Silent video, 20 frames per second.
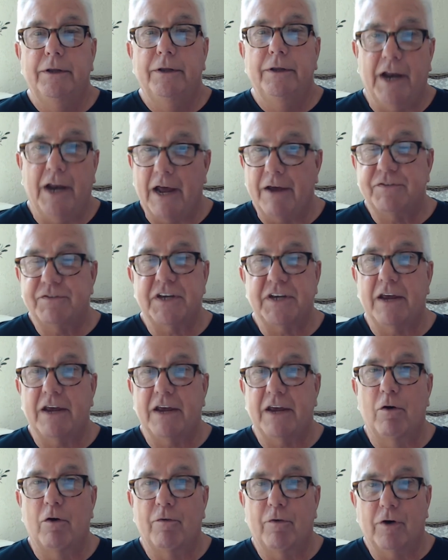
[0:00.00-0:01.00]
that I've
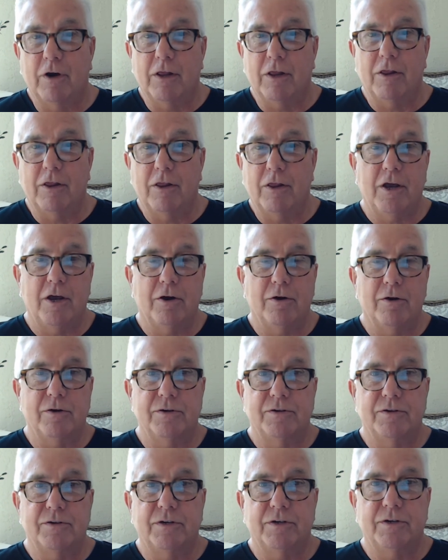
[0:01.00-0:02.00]
saved over the
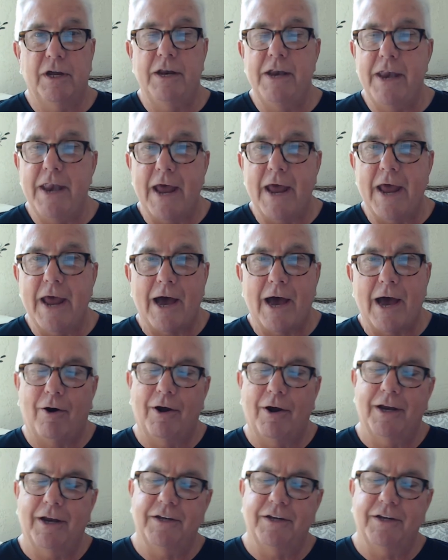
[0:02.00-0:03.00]
years. And
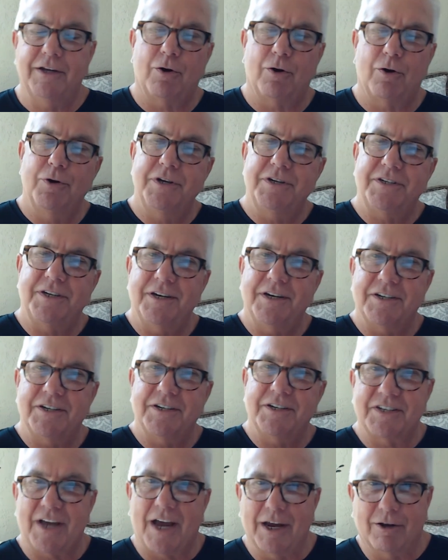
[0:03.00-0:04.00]
it's always in a
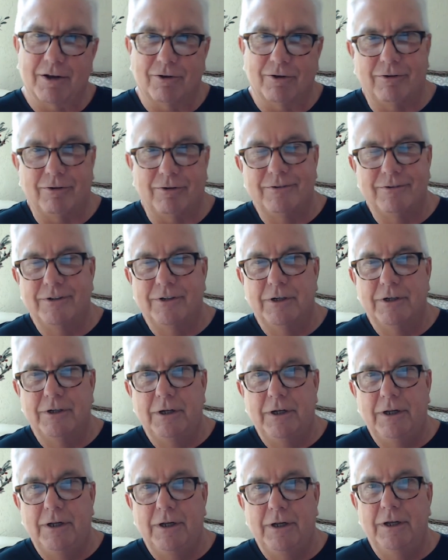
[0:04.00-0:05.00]
cycle.
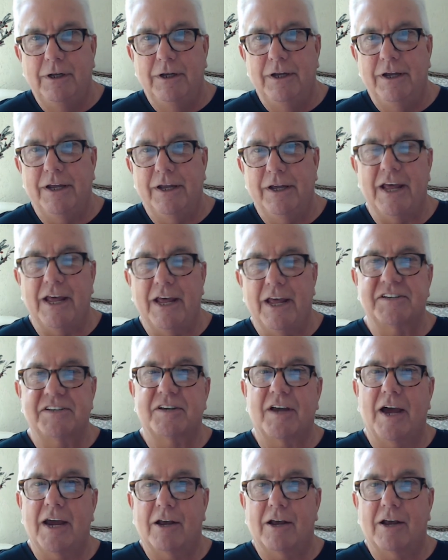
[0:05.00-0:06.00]
And that
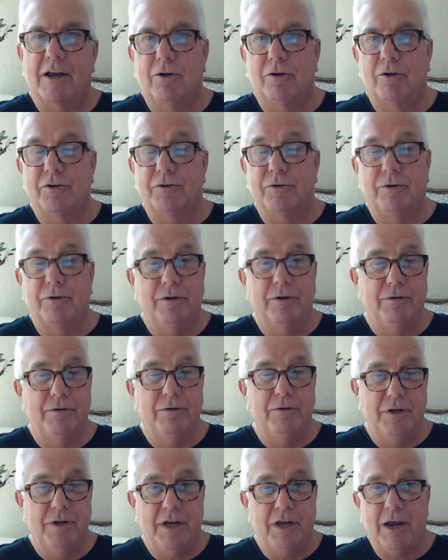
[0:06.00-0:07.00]
cycle
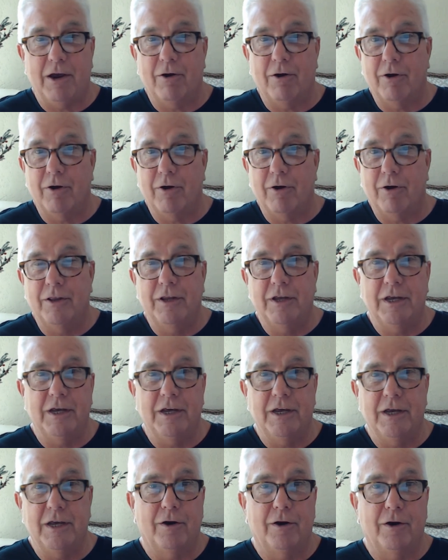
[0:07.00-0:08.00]
here in
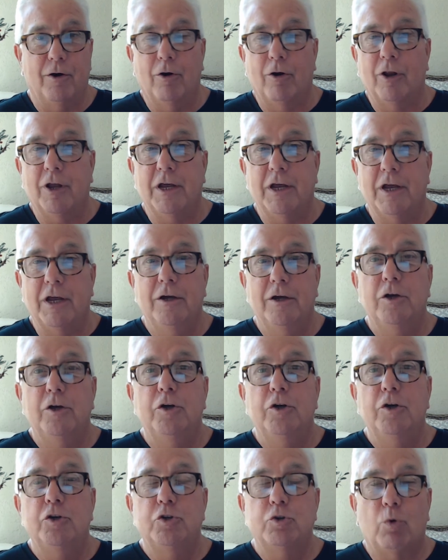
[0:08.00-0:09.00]
the early
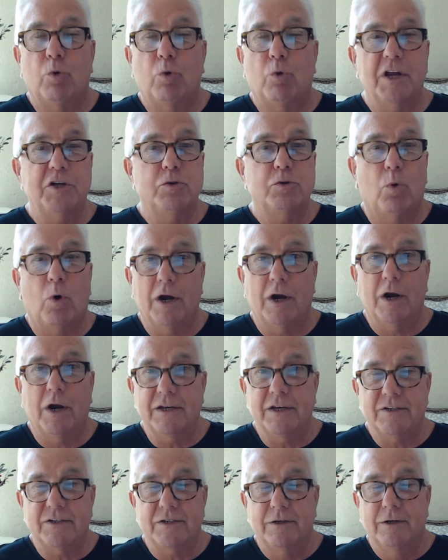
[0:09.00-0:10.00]

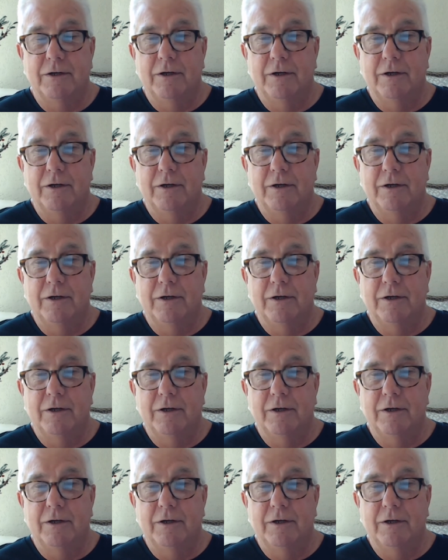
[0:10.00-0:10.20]
2020s